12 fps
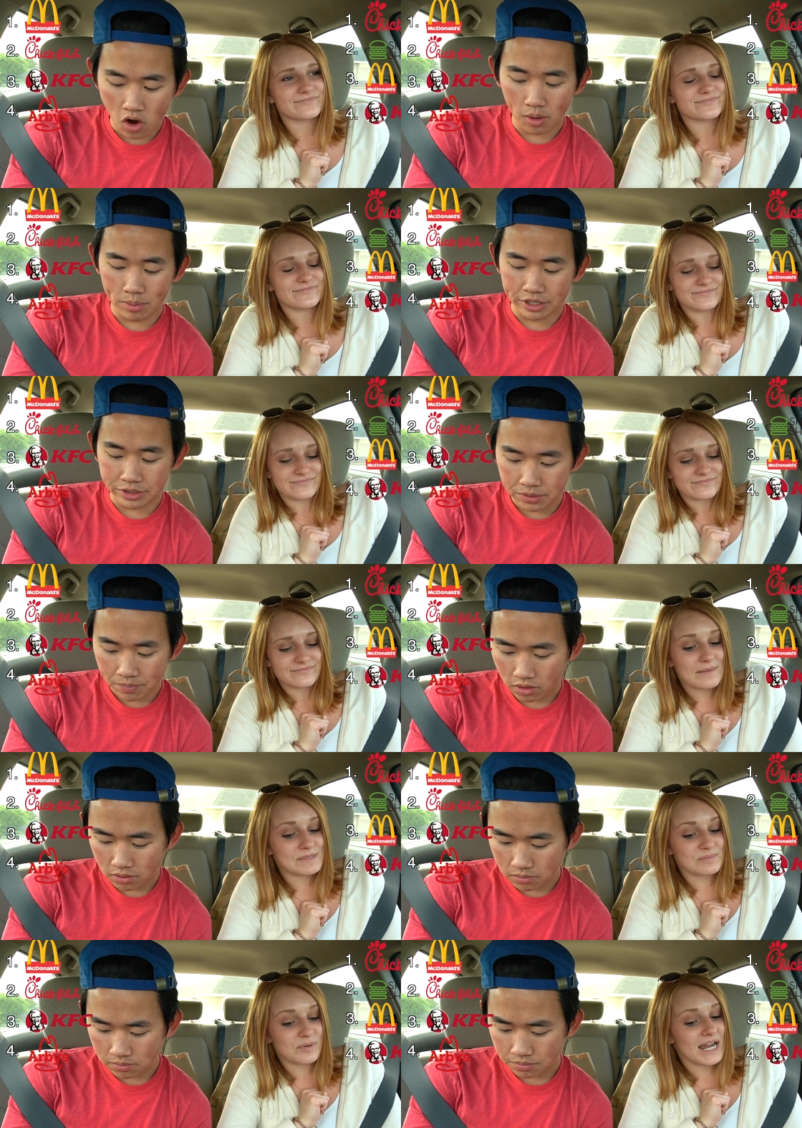Speaker 1: Arby's. I'm
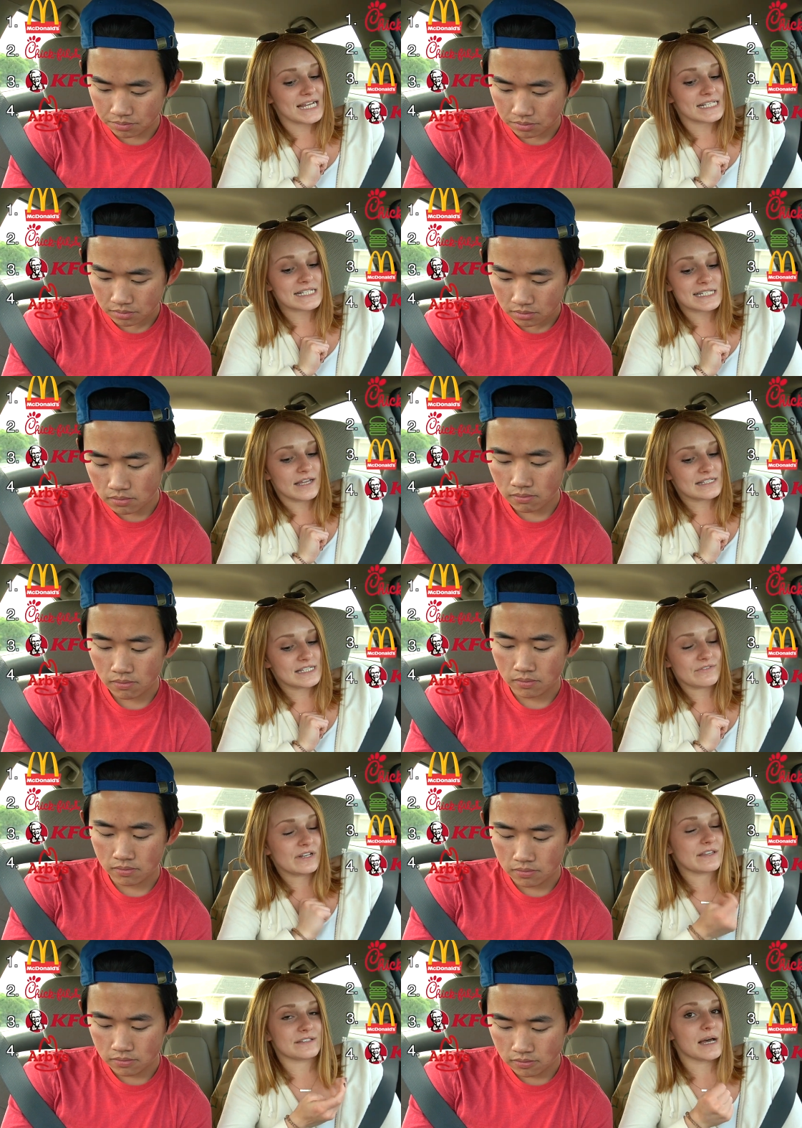surprised it's even
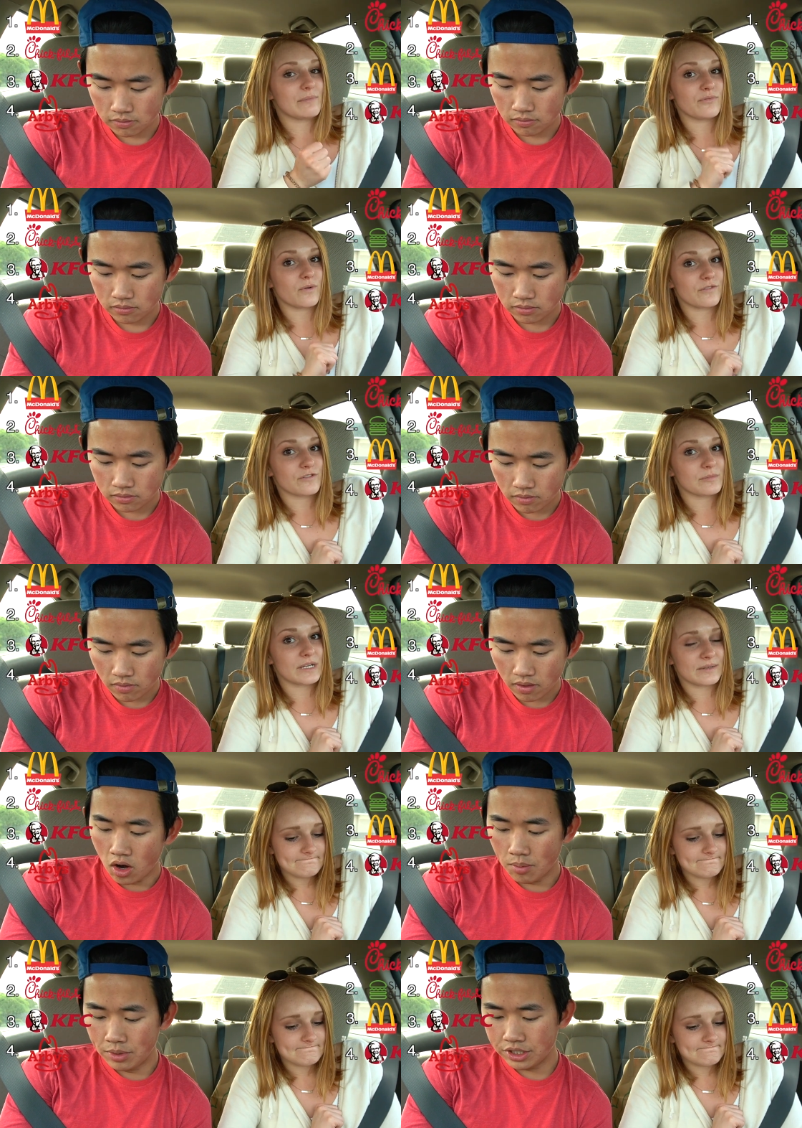in the top four for
Speaker 2: me.
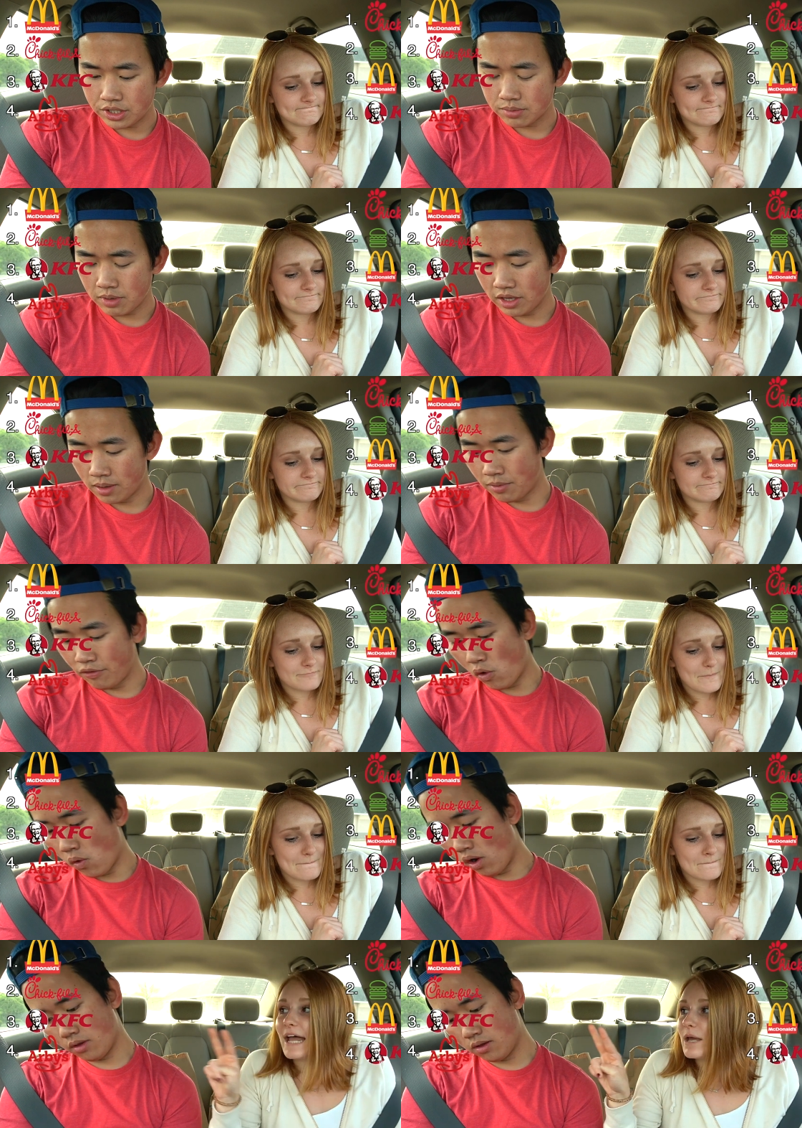Arby's is my number
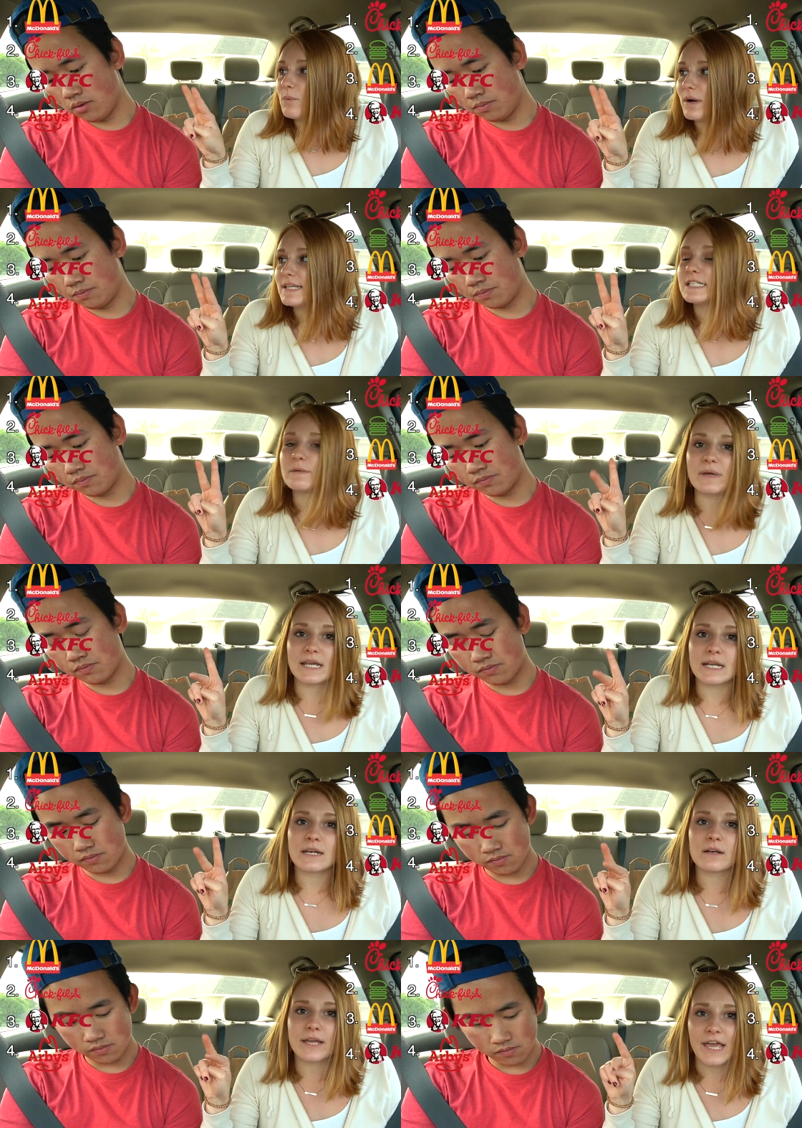four. And
Speaker 1: I was
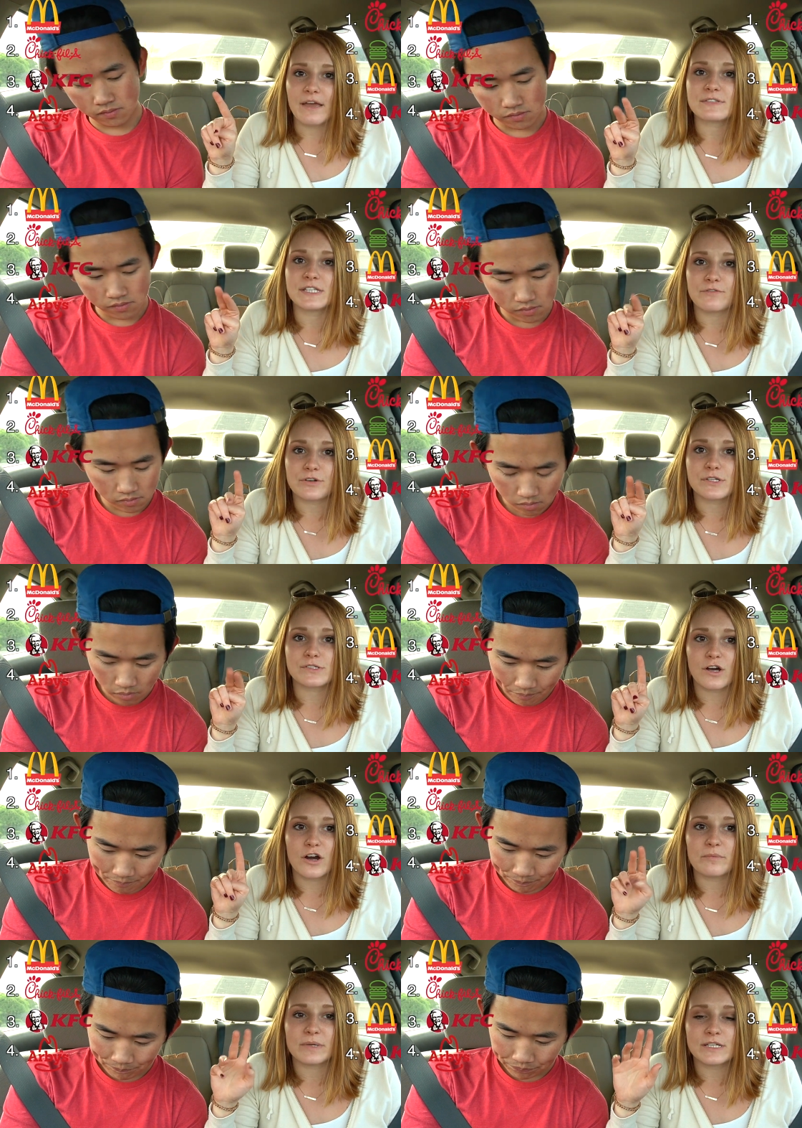debating KFC versus
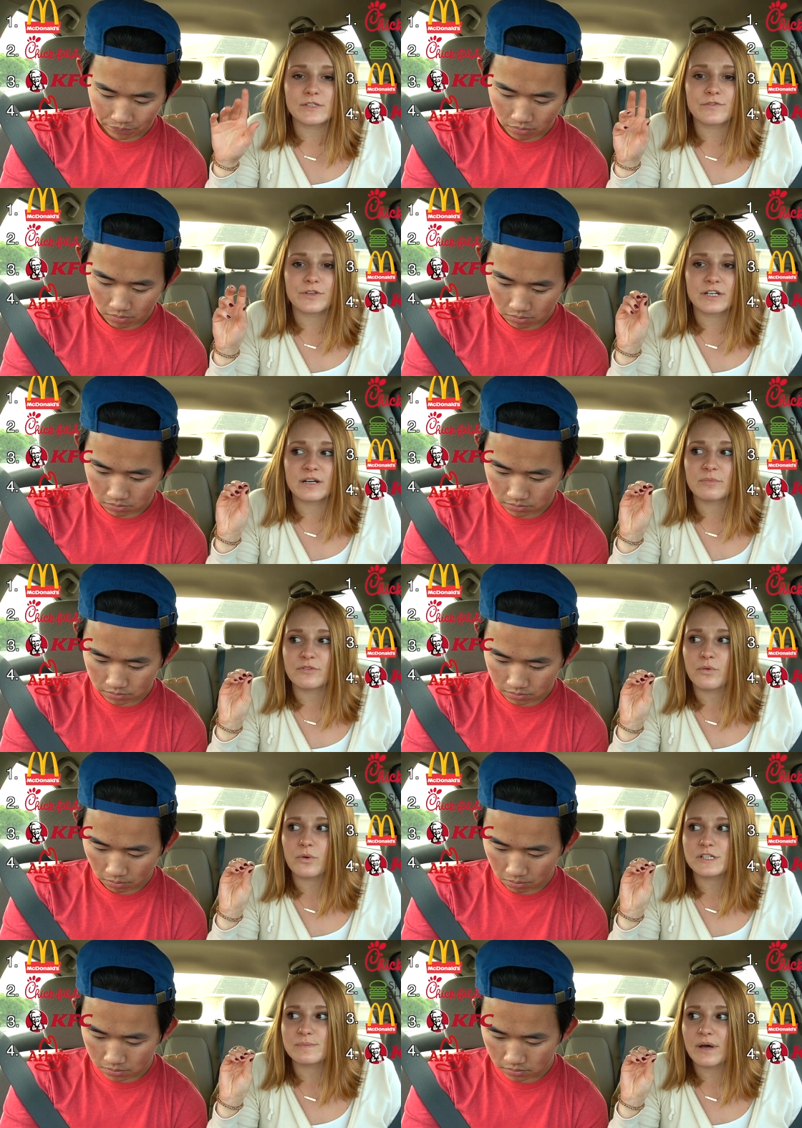Arby's for the number four
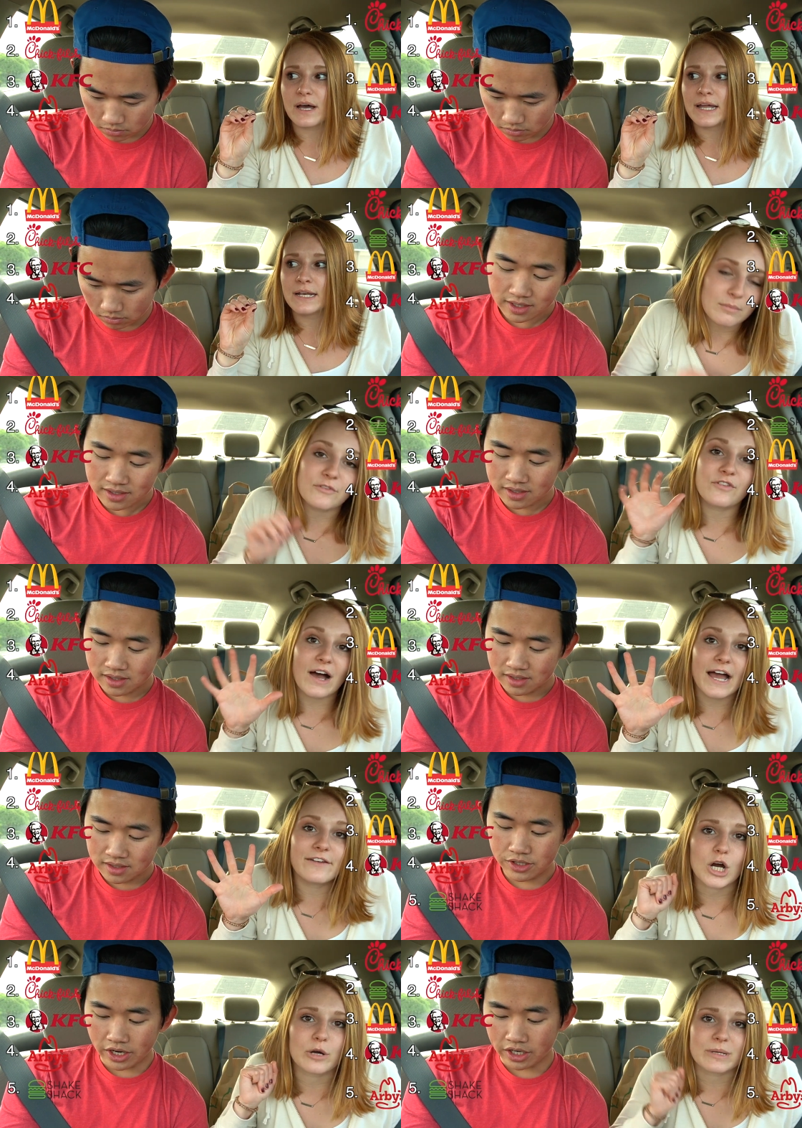four spot. Number five,
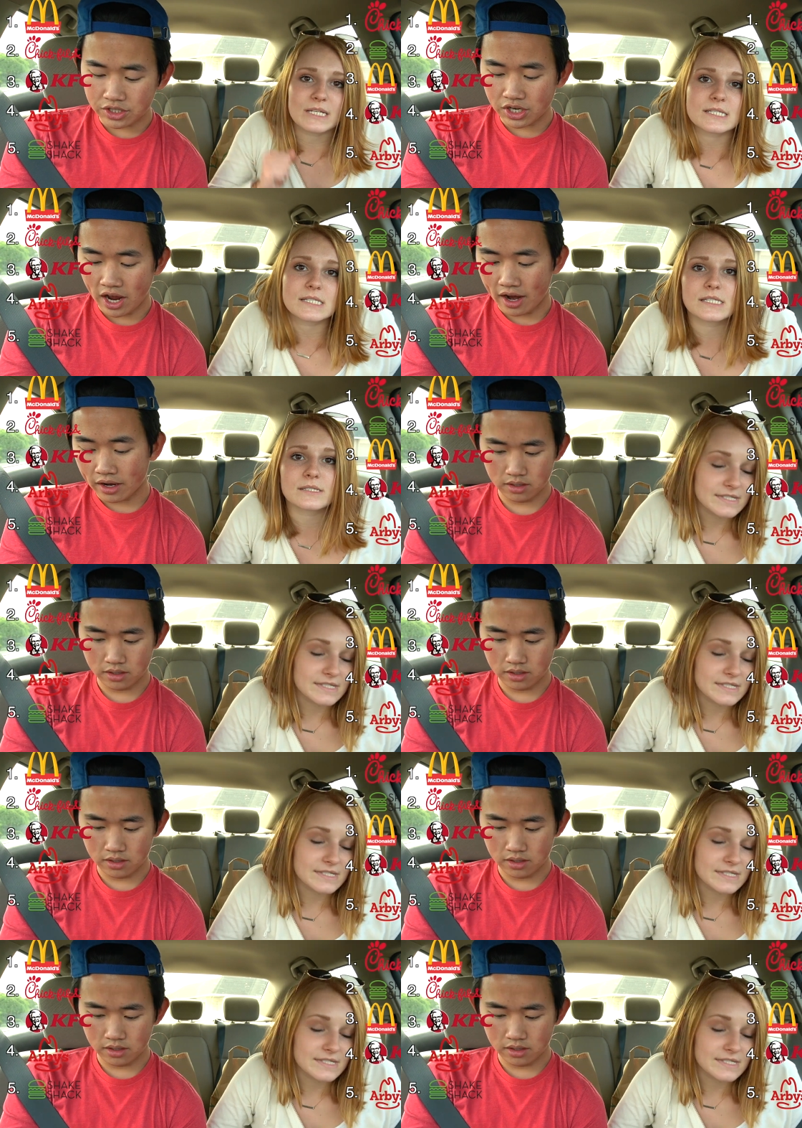Shake Arby's. Shack.